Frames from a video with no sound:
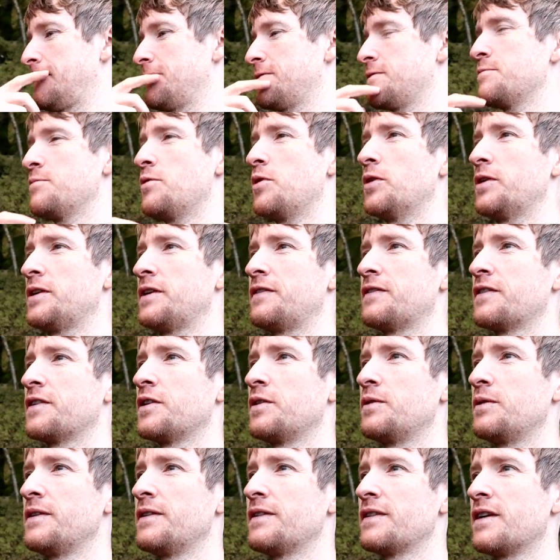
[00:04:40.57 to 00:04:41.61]
even more
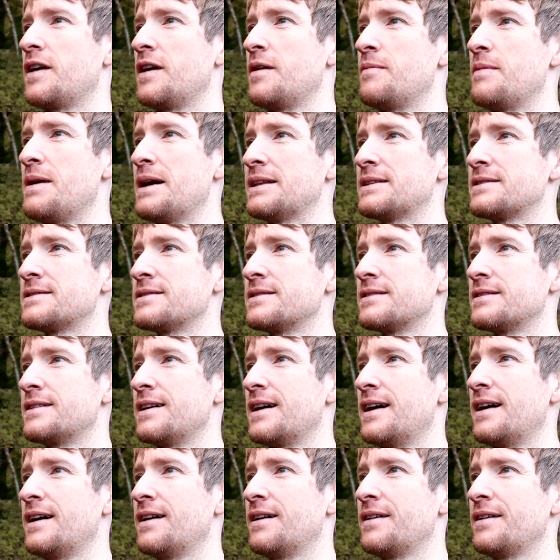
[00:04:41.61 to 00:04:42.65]
difficult when you've got a man stood
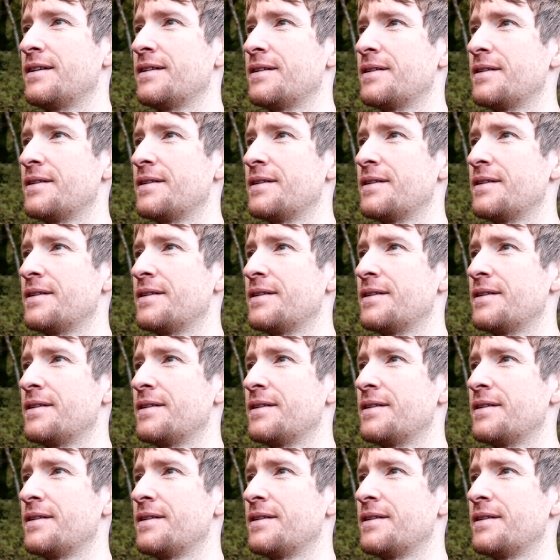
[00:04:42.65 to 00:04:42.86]
there.